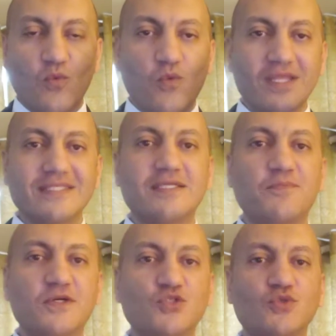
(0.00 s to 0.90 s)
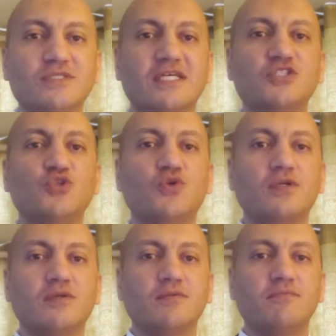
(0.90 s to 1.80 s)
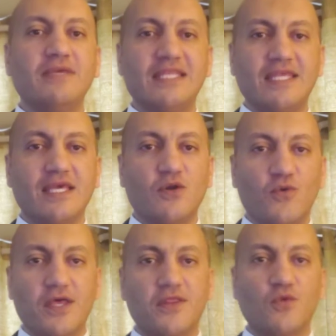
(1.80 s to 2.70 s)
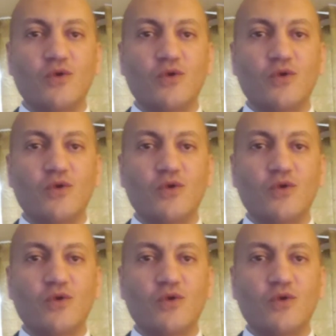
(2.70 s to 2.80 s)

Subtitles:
What is the person that you're meeting with?